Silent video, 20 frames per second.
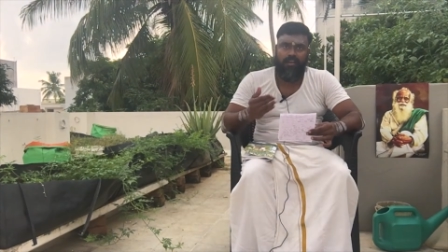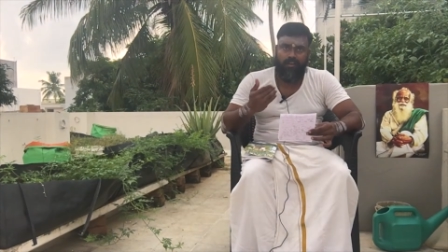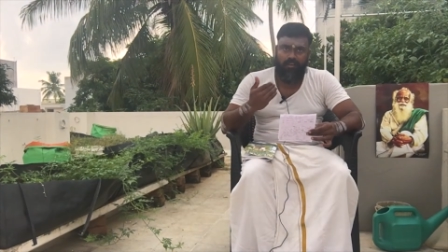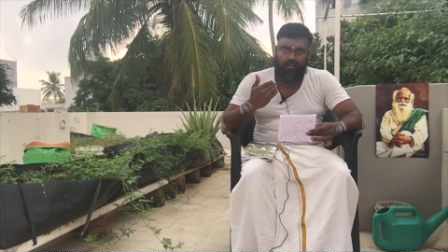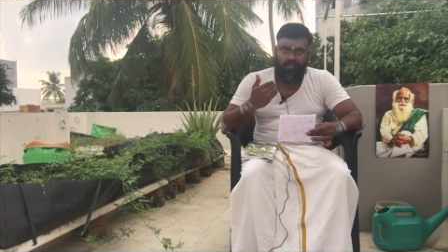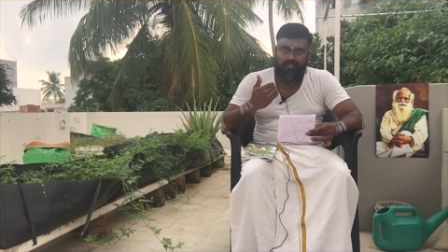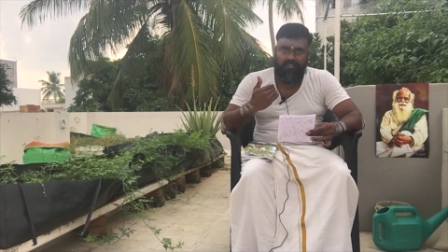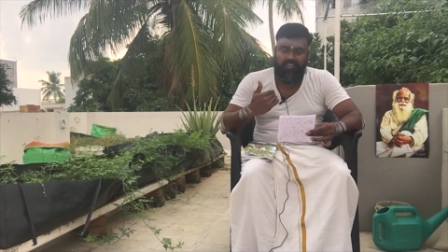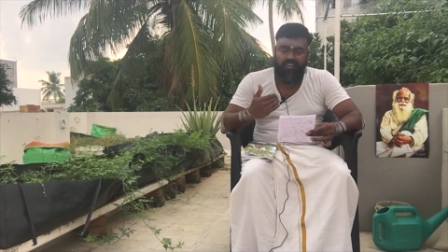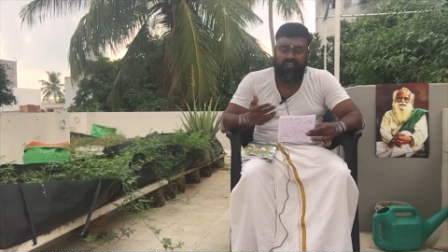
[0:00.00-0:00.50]

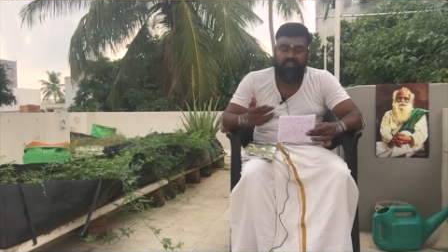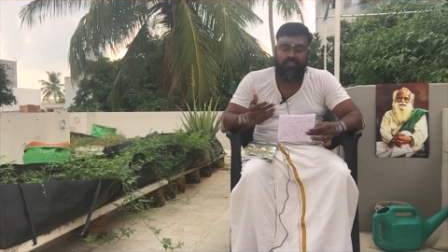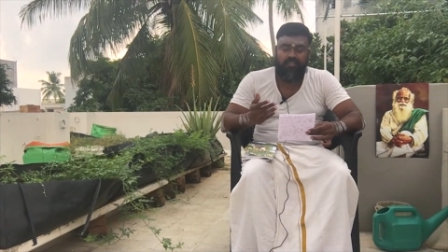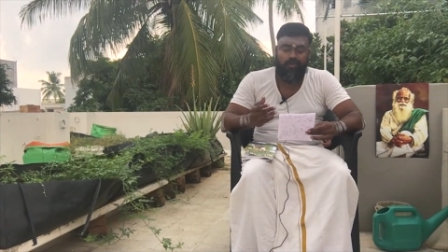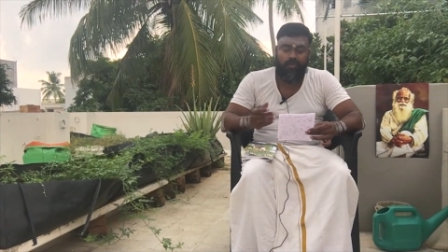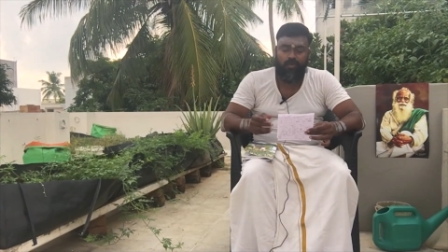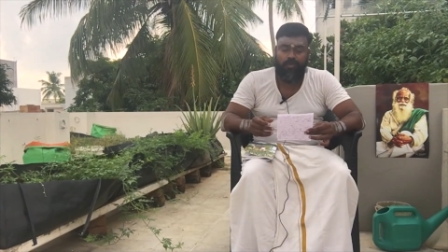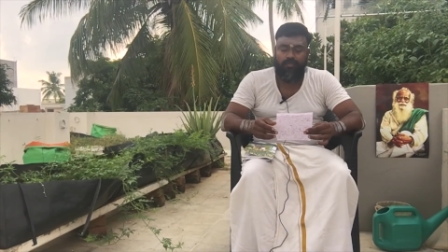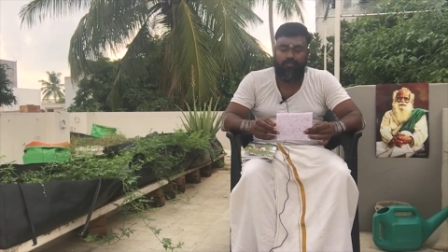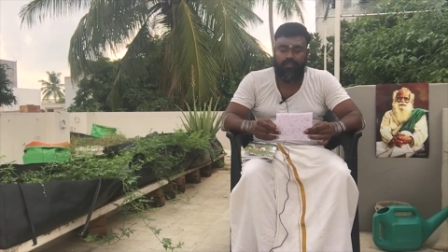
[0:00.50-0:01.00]
not free
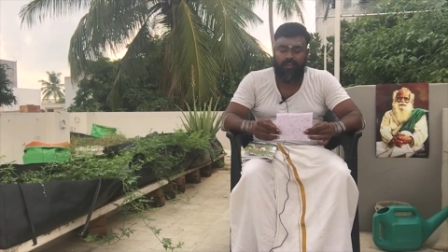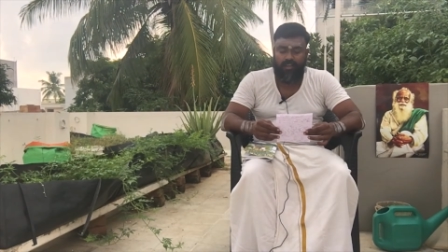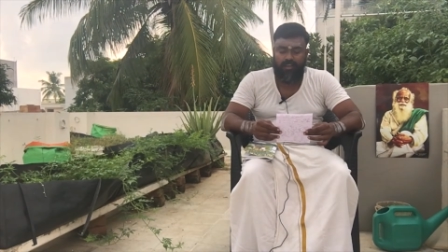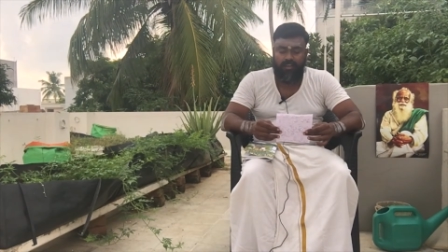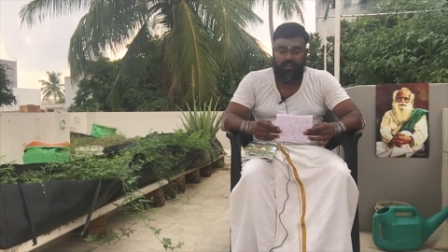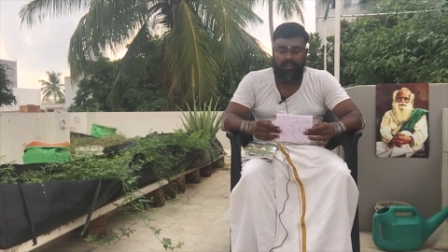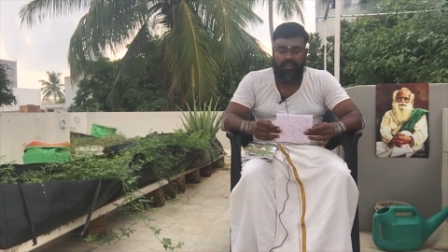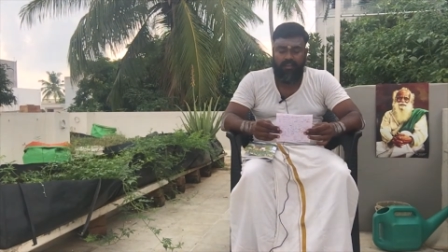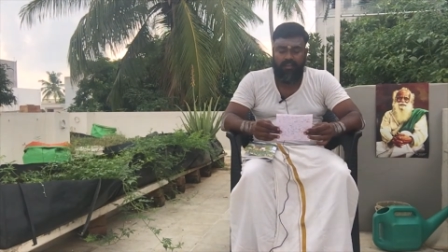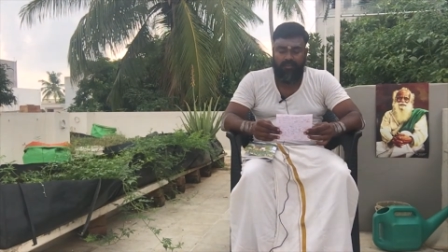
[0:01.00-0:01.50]
flow of that
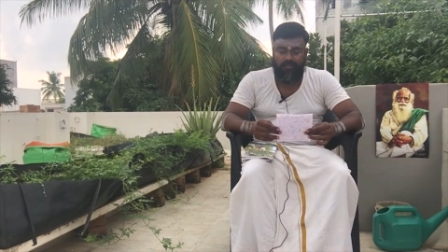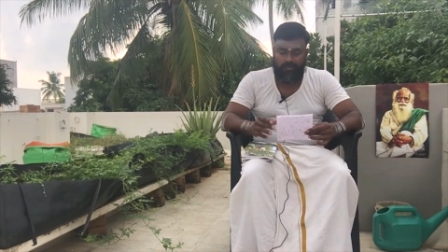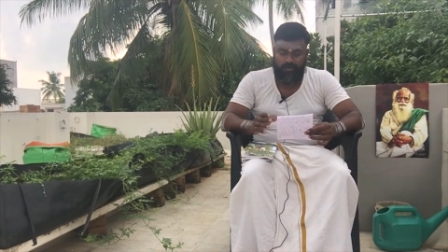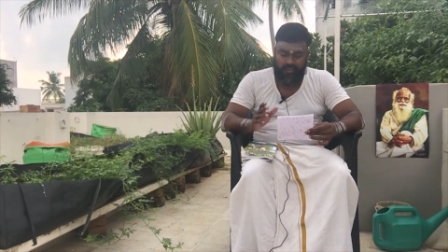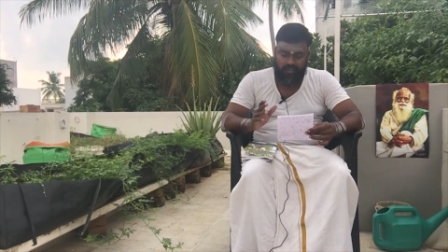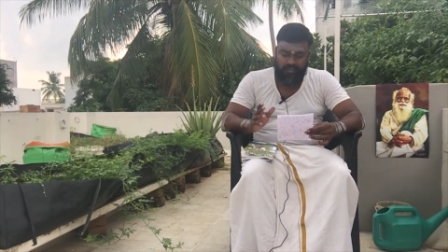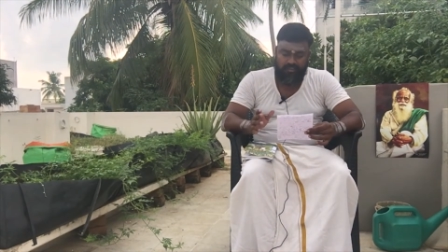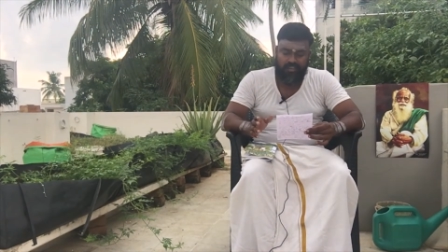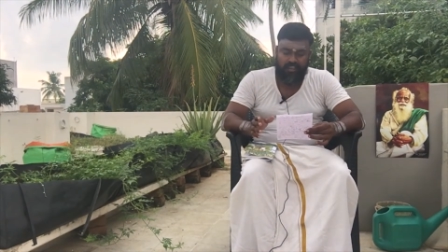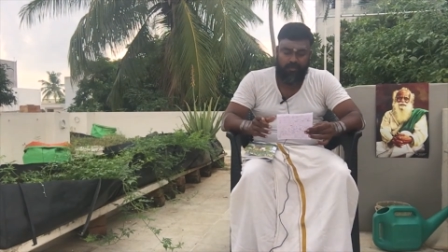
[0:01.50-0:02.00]
so
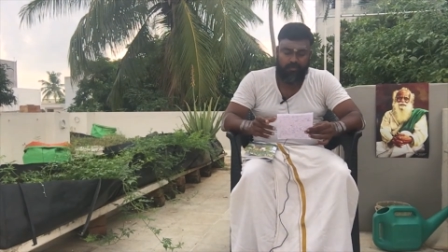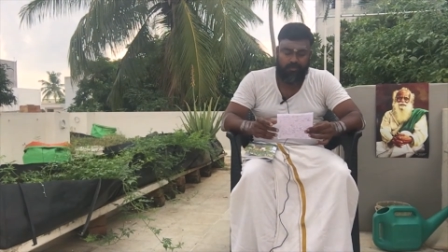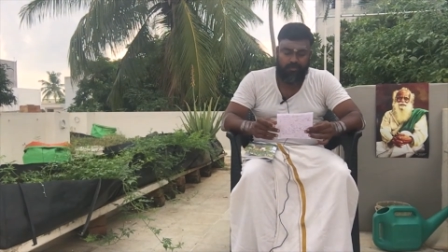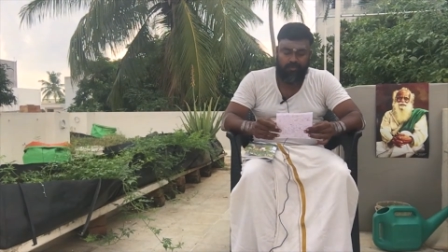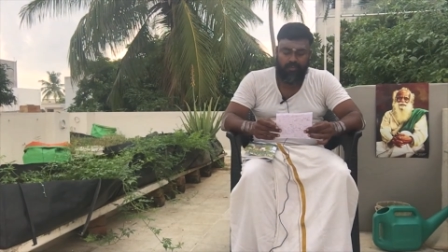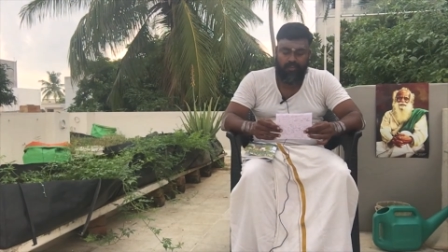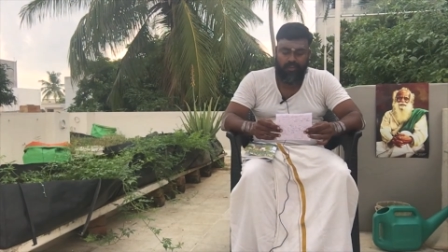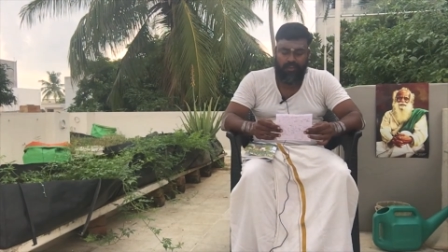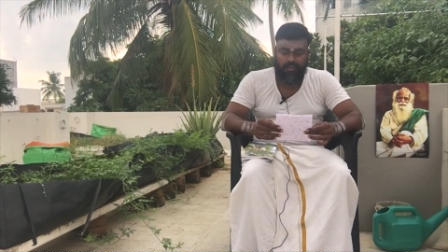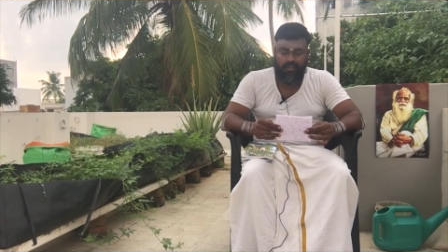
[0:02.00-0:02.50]
this helps
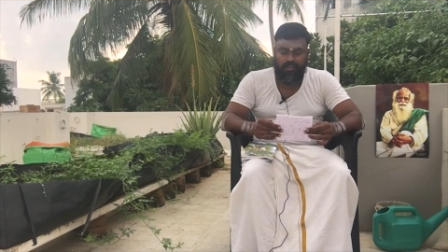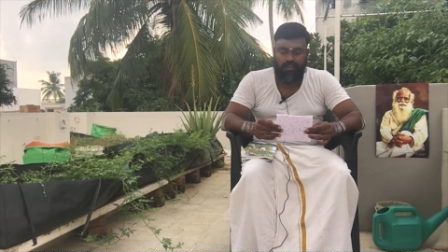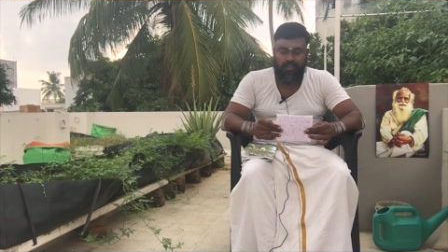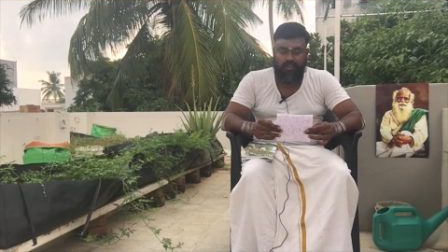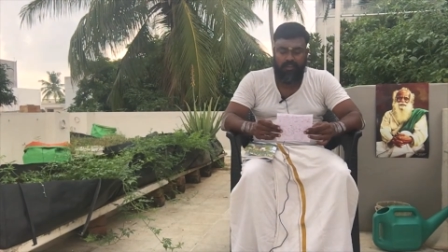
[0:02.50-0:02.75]
for it